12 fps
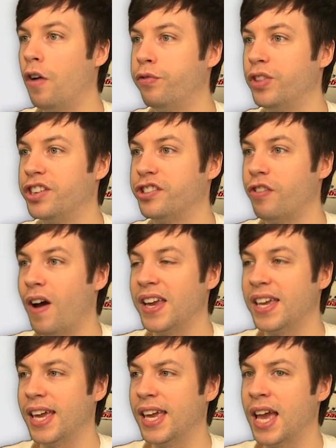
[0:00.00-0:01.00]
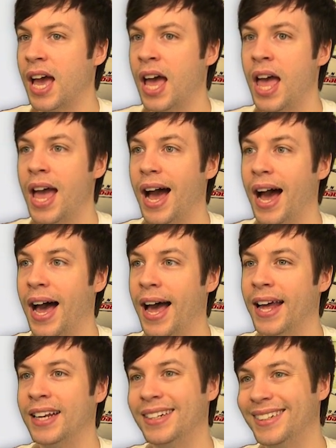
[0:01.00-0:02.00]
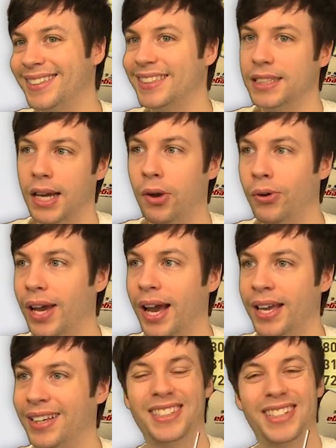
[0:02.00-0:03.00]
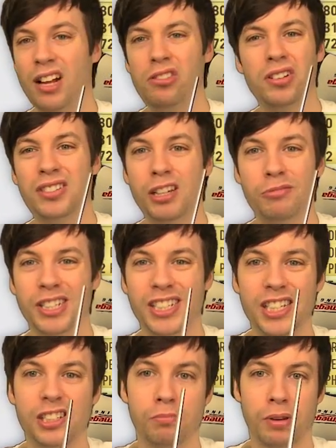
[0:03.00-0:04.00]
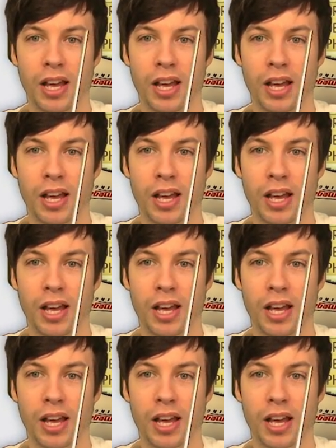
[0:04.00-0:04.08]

off with the strike here. And, okay, still no team of the season,